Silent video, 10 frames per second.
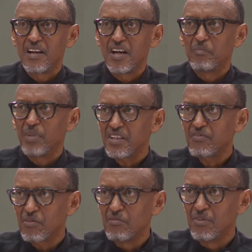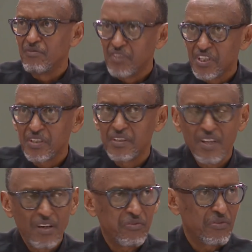Apart from a vision,
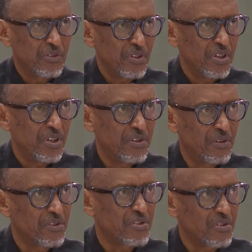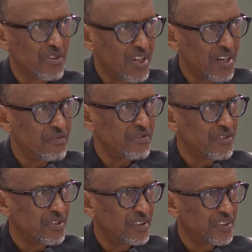therefore, you also have
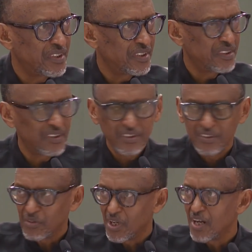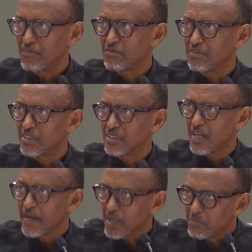to have
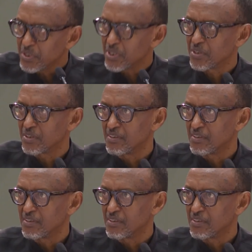an ambition.